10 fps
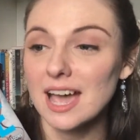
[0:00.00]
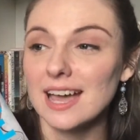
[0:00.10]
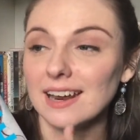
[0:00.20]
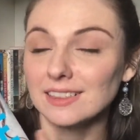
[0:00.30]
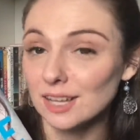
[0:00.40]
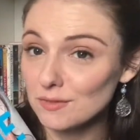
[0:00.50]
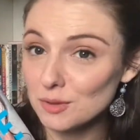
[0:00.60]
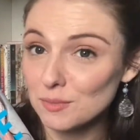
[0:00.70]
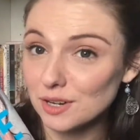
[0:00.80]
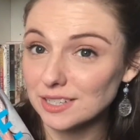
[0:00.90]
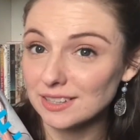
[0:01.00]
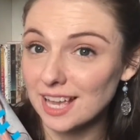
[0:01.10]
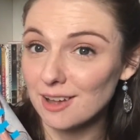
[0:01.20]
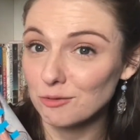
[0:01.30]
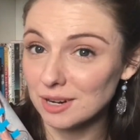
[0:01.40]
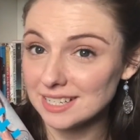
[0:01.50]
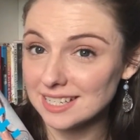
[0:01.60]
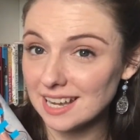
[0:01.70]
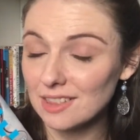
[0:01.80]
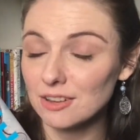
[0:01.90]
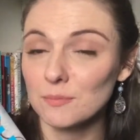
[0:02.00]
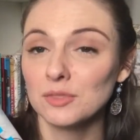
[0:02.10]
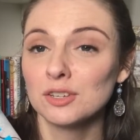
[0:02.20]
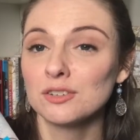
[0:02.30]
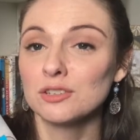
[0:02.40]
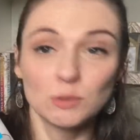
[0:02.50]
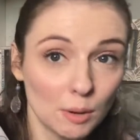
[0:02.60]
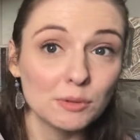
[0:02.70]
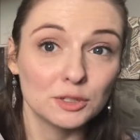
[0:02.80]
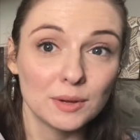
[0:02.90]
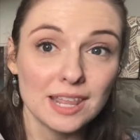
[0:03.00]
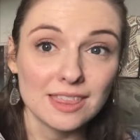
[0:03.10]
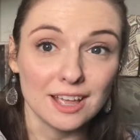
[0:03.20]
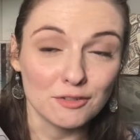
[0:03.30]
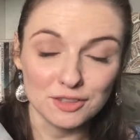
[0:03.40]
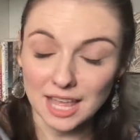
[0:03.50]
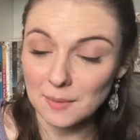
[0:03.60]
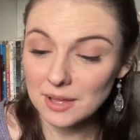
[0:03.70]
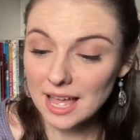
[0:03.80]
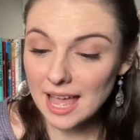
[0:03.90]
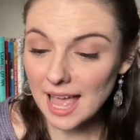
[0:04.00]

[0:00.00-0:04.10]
and I love the books that they have written together, so I will do anything for them.